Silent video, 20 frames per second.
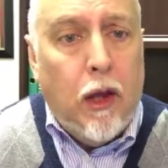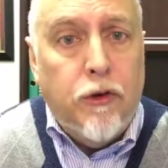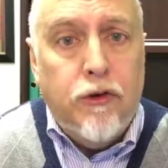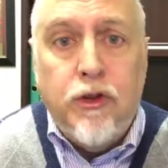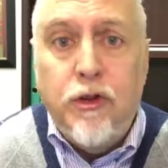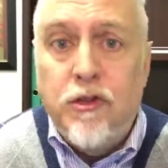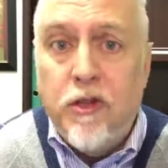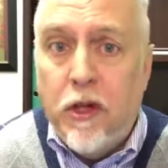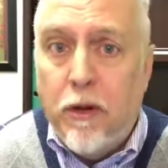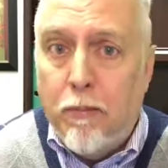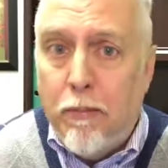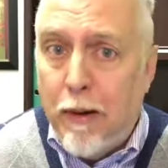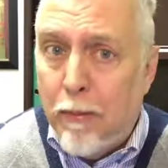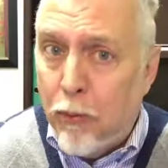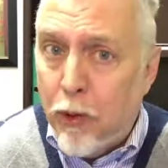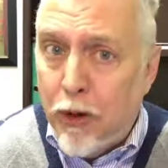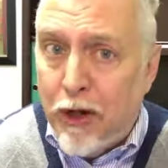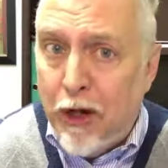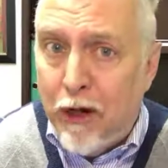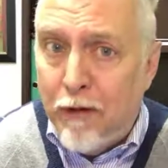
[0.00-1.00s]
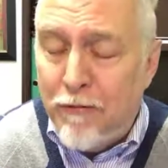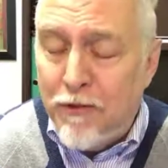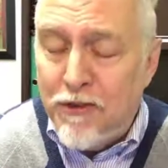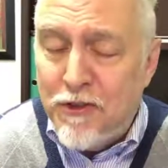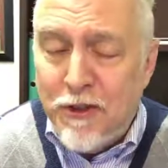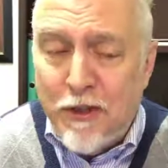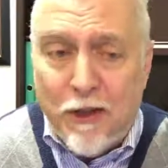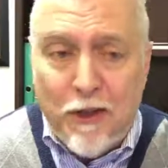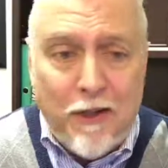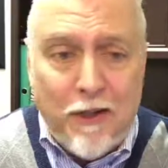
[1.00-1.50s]
She's in a memory care
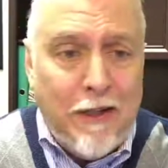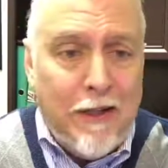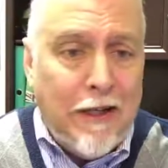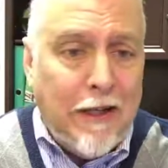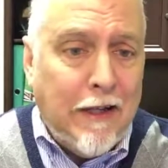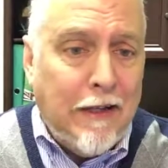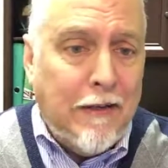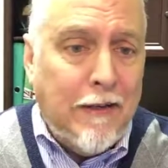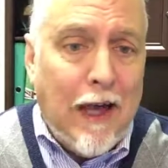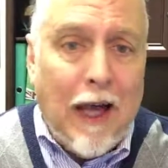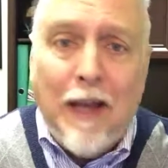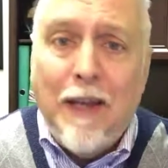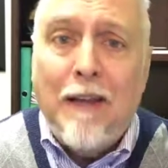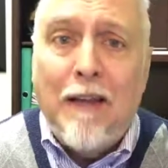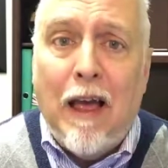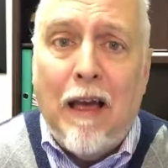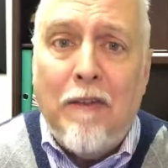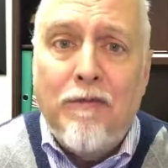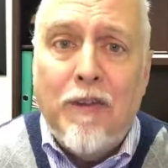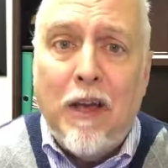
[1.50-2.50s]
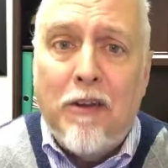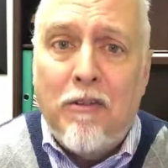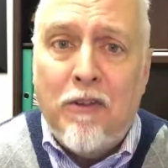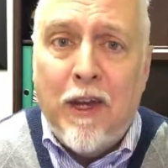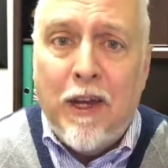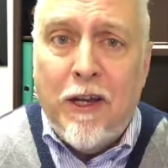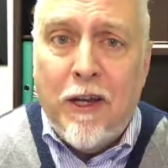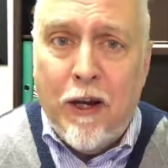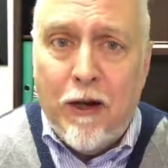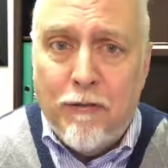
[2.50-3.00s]
facility and I've got to
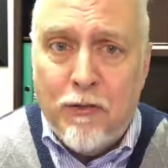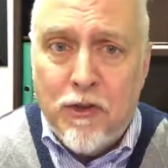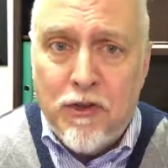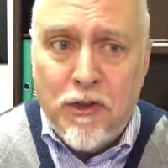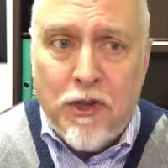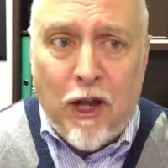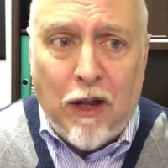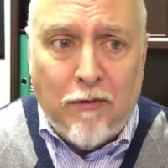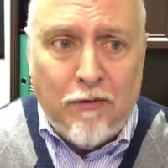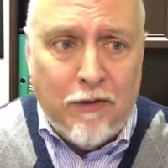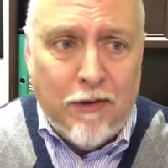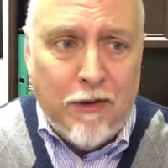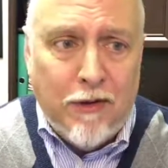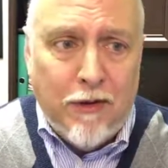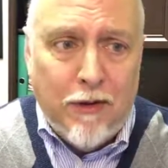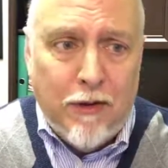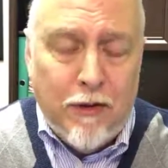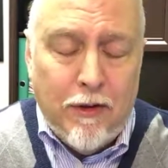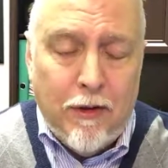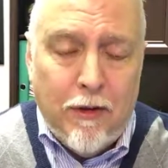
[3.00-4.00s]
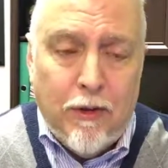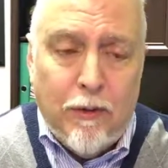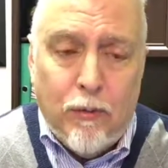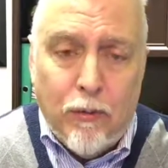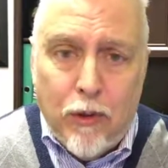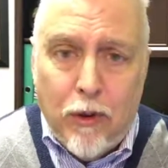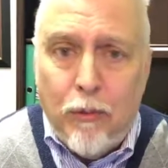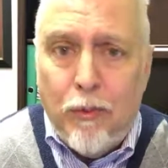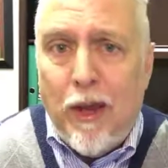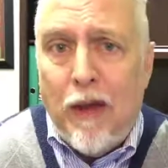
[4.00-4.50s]
take care of her stuff.
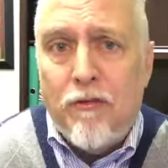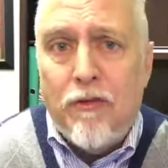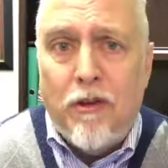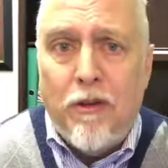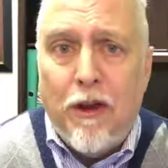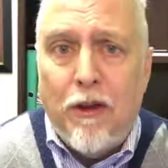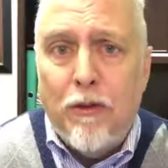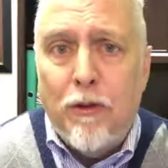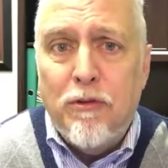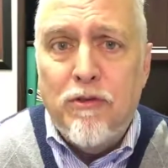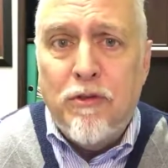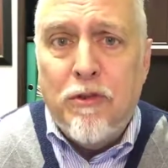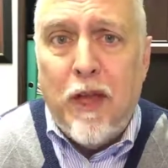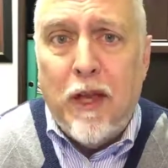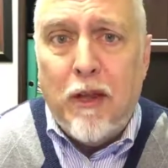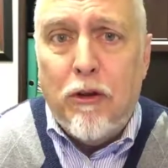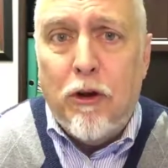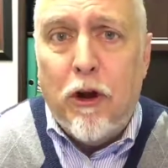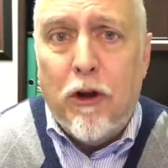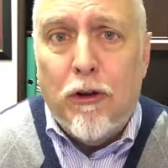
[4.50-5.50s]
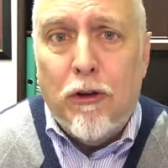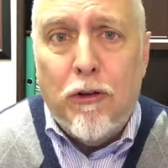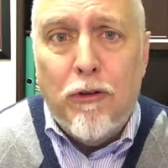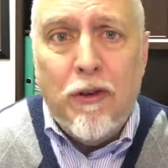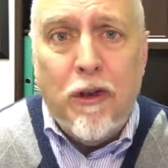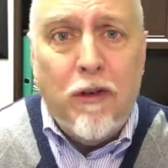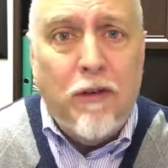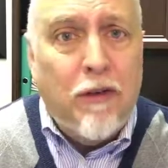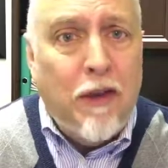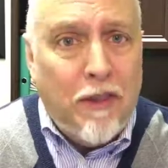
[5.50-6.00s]
well, we have to tell that caller
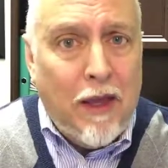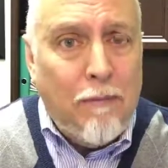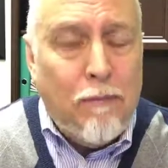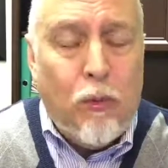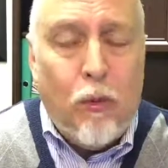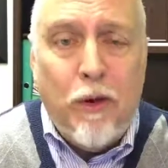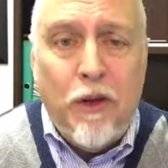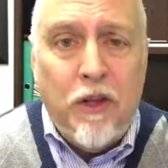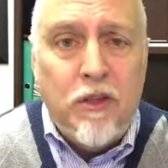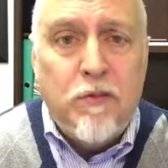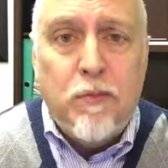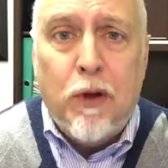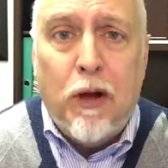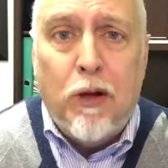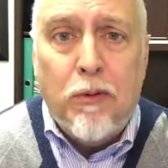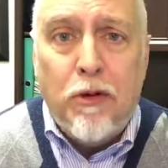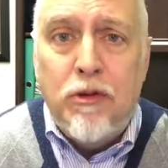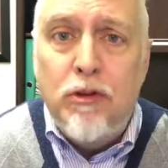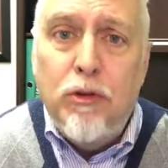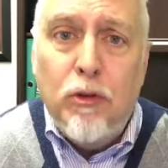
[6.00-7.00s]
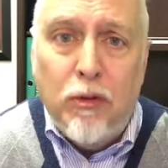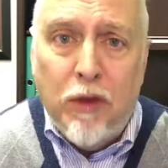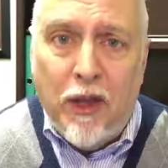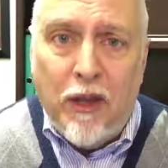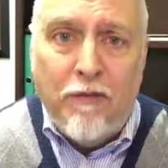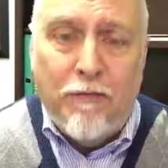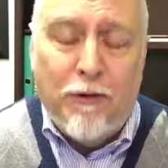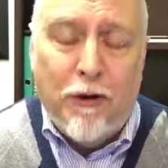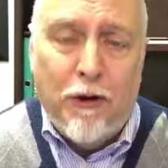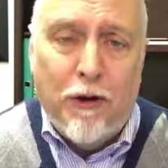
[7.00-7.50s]
that at that point it's probably too
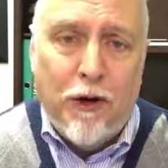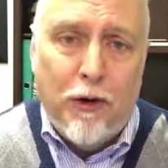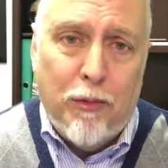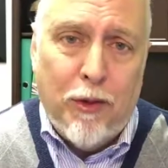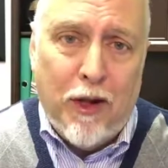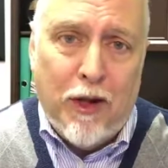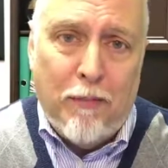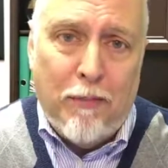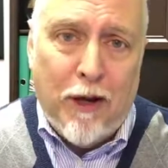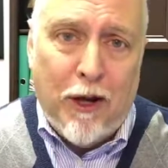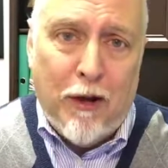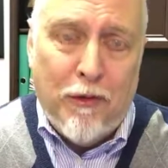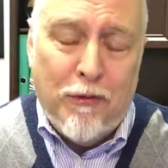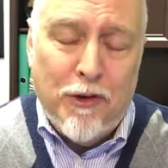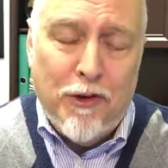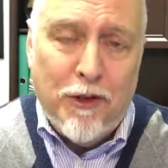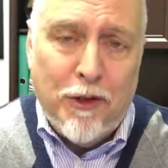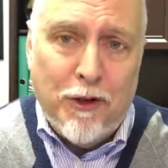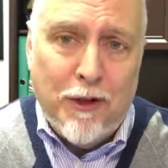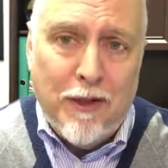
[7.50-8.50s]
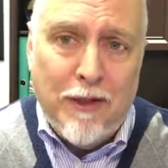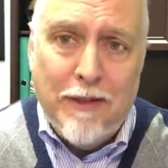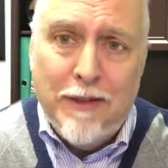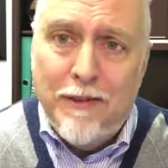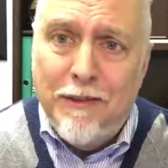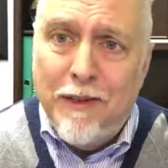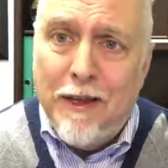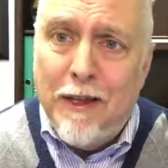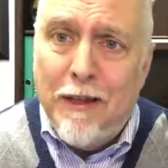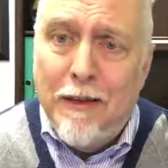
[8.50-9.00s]
late for her to create a power of attorney,
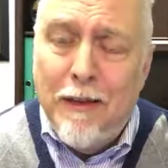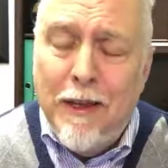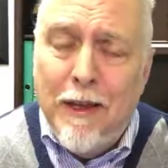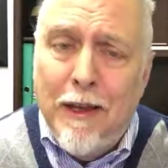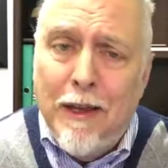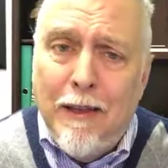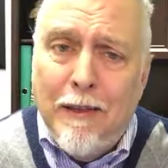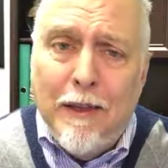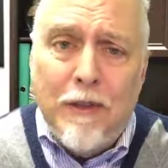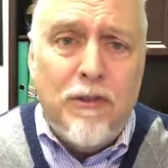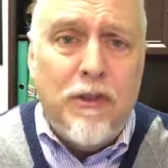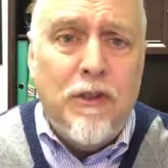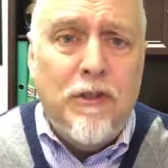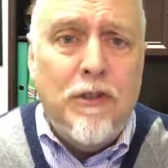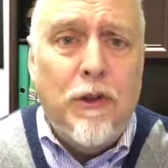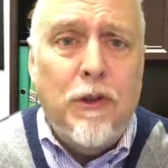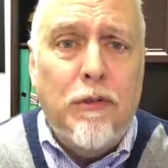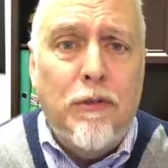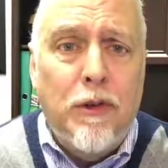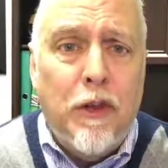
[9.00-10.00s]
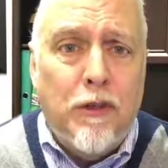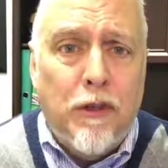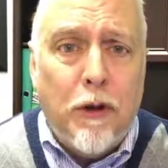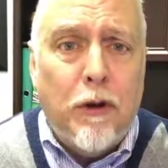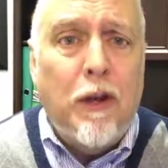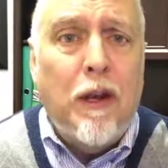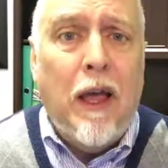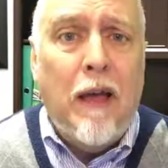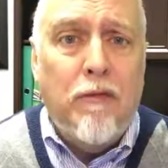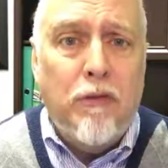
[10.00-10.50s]
and that they're
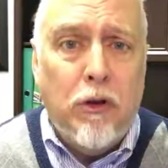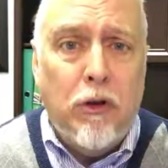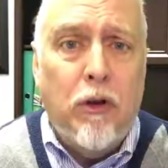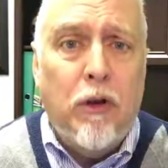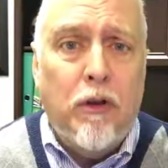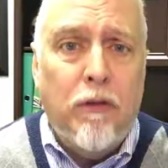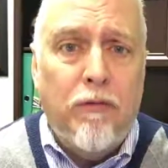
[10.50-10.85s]
going to have to look